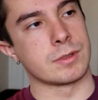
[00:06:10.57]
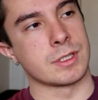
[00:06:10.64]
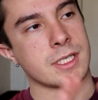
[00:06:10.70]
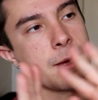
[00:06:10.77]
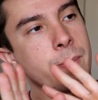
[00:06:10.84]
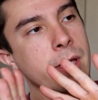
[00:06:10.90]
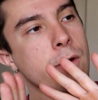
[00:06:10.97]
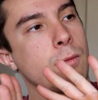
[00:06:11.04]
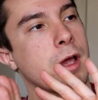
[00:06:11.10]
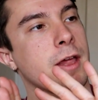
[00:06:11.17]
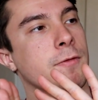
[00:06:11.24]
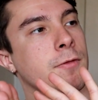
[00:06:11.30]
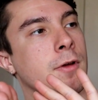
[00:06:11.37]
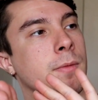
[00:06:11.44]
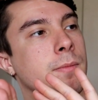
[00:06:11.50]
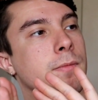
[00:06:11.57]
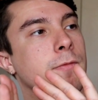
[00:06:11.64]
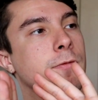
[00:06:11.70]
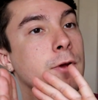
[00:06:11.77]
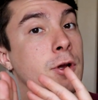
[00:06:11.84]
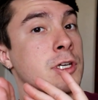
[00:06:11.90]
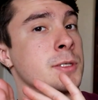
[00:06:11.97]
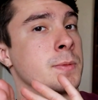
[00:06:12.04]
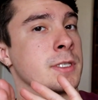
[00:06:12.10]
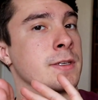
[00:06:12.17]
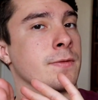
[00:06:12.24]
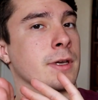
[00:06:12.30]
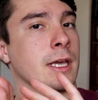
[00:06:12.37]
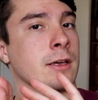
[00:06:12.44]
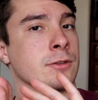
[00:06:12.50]
stepping away from very
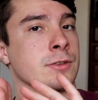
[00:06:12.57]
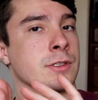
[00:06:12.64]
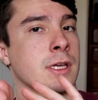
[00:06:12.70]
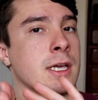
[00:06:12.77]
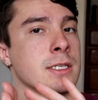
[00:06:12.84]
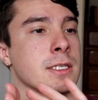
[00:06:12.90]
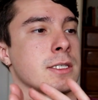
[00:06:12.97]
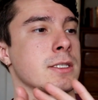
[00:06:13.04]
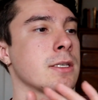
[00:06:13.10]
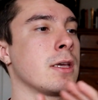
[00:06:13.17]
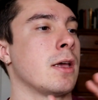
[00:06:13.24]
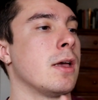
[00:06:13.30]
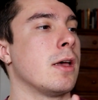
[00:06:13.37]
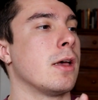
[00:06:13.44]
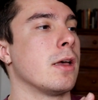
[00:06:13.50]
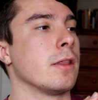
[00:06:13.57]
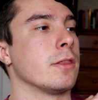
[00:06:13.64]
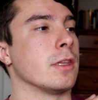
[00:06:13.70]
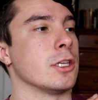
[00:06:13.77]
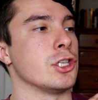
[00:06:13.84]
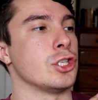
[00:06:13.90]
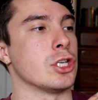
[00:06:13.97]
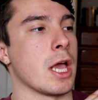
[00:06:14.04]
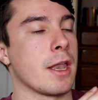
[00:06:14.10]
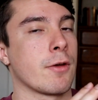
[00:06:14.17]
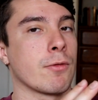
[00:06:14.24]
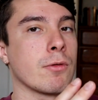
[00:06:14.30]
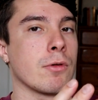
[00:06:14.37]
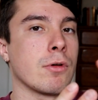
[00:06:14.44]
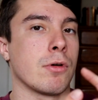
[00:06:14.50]
specific exercises, the
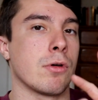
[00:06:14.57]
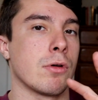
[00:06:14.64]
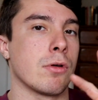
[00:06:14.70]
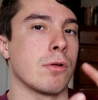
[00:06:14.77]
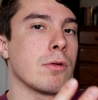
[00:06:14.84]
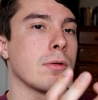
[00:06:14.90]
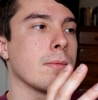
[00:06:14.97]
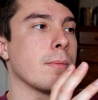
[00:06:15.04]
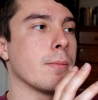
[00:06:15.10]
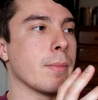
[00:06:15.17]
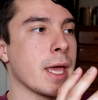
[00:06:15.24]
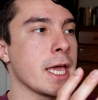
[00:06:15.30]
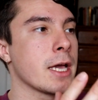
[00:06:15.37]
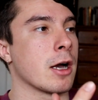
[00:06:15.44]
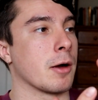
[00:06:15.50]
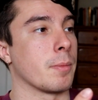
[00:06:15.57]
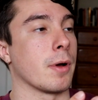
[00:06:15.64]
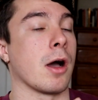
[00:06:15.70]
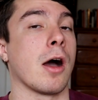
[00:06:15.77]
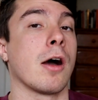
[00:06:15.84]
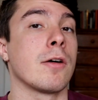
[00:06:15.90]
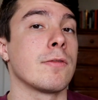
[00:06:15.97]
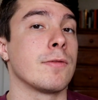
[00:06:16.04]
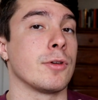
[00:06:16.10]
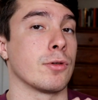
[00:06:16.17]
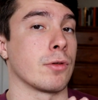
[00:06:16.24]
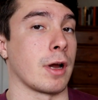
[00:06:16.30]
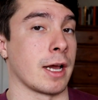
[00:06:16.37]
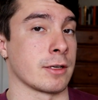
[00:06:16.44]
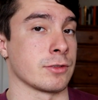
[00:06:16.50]
general makeup of
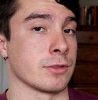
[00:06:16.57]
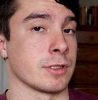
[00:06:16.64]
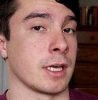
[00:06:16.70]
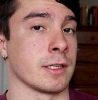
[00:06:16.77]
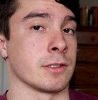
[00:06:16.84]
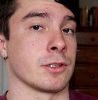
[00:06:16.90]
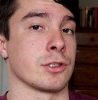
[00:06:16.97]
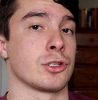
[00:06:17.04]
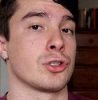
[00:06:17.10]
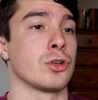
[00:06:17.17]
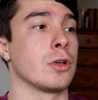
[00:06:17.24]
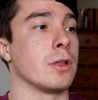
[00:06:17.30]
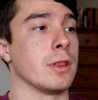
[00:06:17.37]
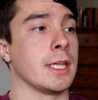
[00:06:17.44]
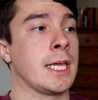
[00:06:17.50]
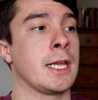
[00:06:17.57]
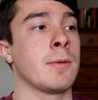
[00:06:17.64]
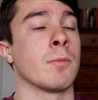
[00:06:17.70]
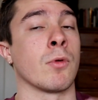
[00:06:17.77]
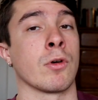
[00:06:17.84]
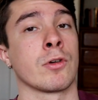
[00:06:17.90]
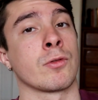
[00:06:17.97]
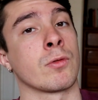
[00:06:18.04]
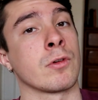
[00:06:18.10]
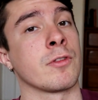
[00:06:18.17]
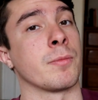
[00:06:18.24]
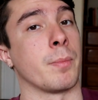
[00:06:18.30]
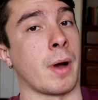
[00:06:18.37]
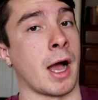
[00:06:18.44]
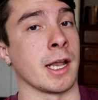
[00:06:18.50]
your exercises should lean more towards
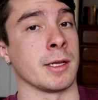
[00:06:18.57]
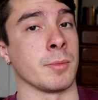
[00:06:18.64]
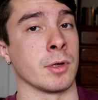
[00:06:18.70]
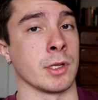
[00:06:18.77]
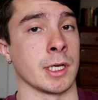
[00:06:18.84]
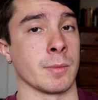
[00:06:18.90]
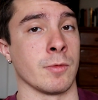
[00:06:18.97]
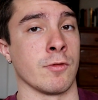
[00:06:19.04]
bodybuilding